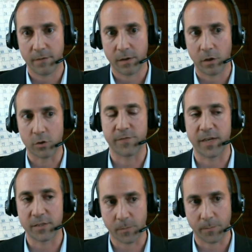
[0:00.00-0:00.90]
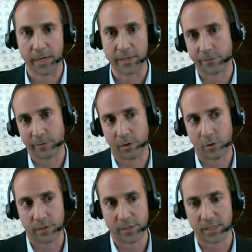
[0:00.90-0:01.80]
closed Facebook page for
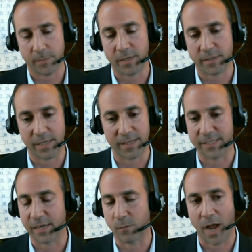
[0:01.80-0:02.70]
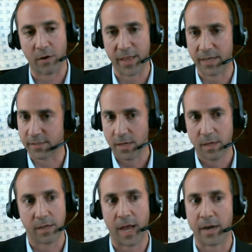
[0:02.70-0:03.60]
over six months. And they said, wow,
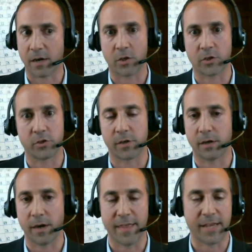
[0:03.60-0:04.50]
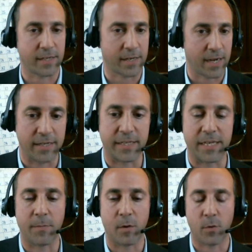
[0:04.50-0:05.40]
that's the kind of culture and that's the kind of
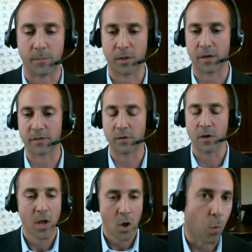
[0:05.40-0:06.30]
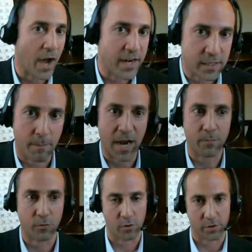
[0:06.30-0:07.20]
team I want to belong to. Why doesn't my
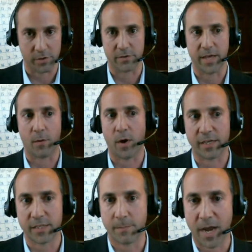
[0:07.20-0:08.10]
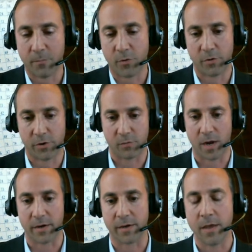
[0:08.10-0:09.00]
broker do that? Why doesn't my broker
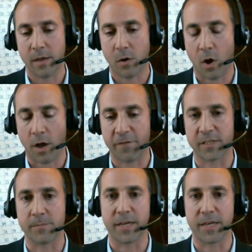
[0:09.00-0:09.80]
run office